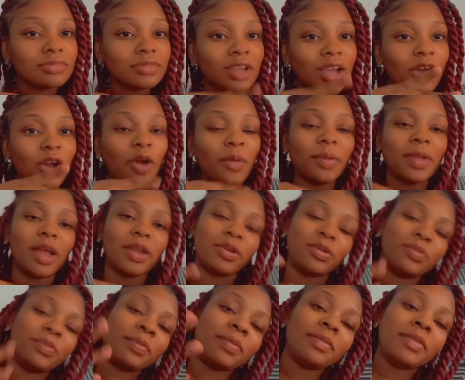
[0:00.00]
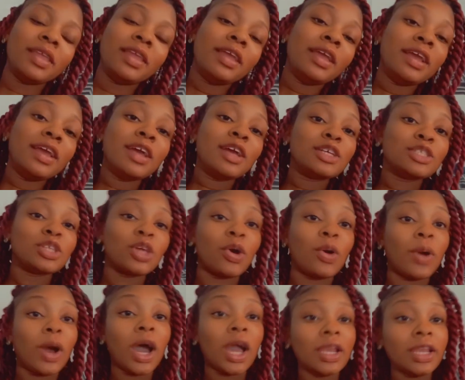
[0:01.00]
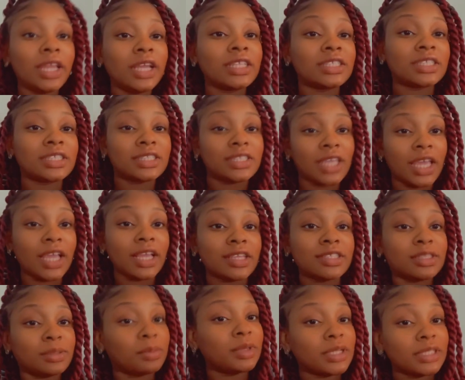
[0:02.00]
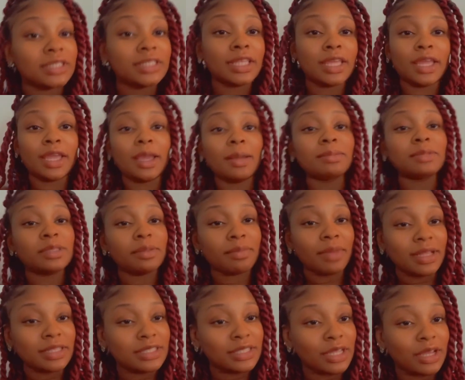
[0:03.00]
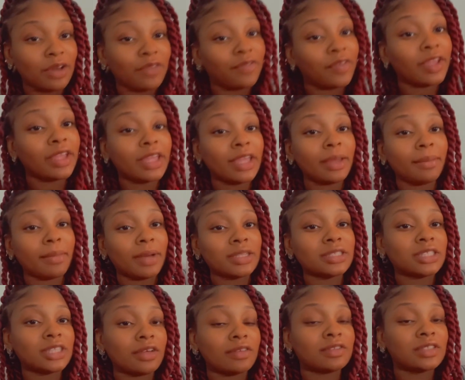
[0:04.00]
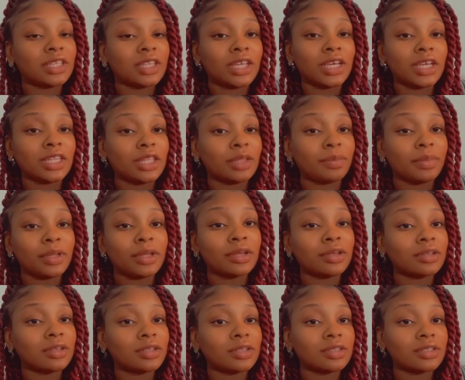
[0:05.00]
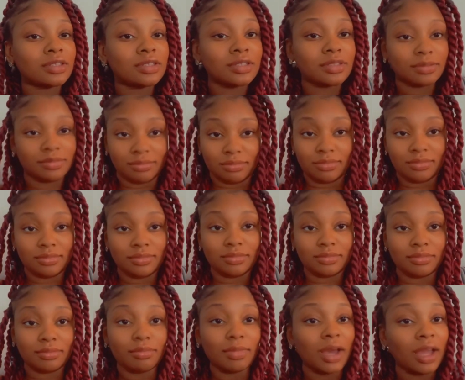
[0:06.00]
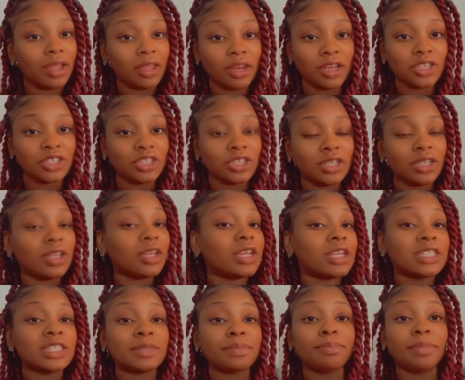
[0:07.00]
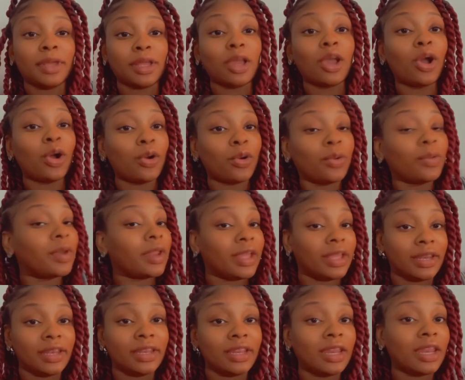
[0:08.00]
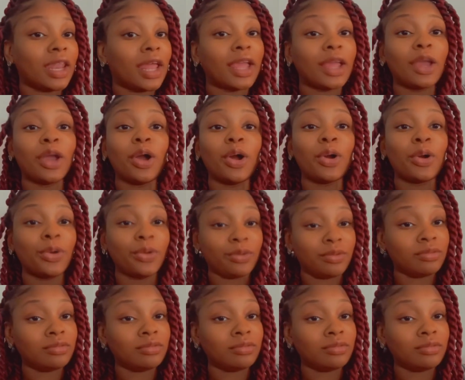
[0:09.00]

I hope y'all do. So I need to take some little time to myself and get myself together because my energy has been gone lately, like gone.